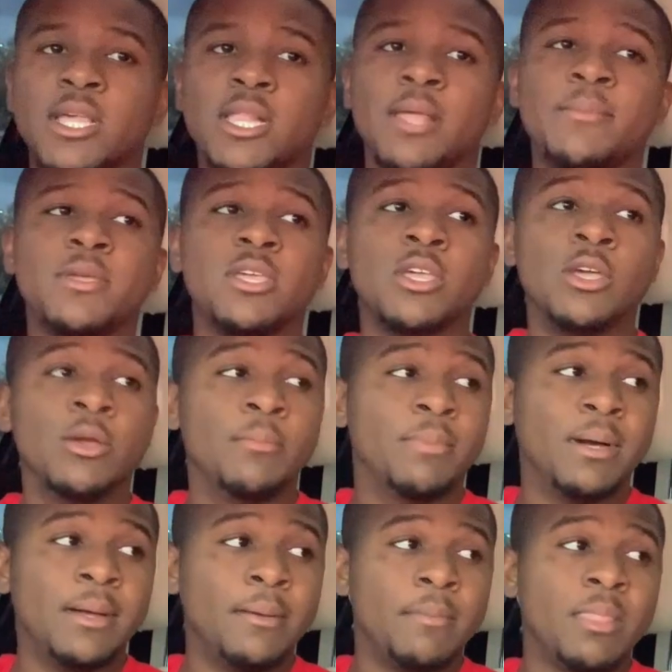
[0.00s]
Let me,
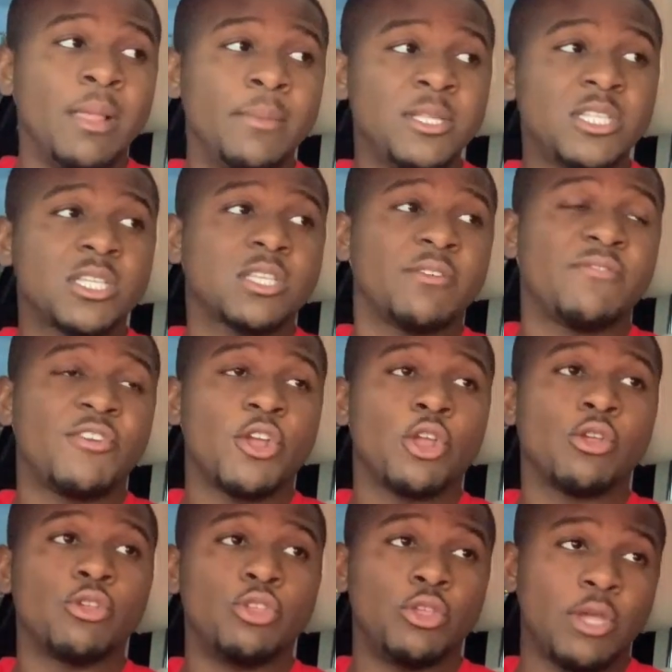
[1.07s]
but let me just
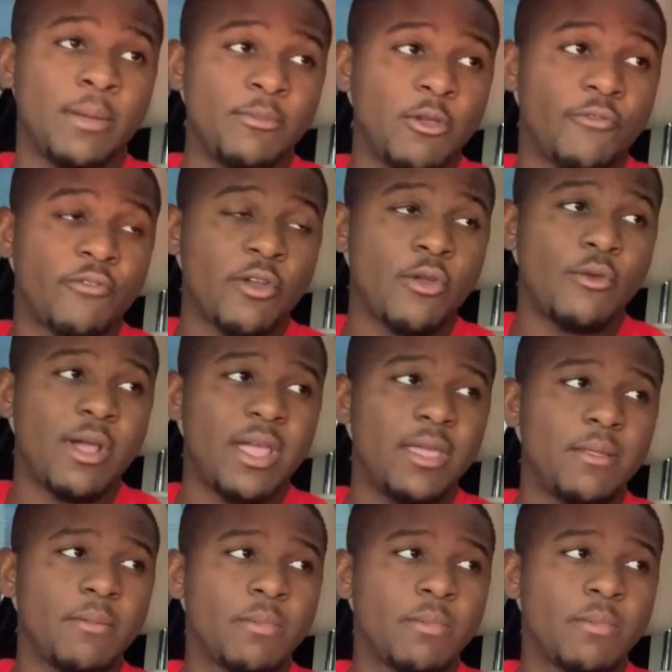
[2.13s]
confirm. I'm your friend, right?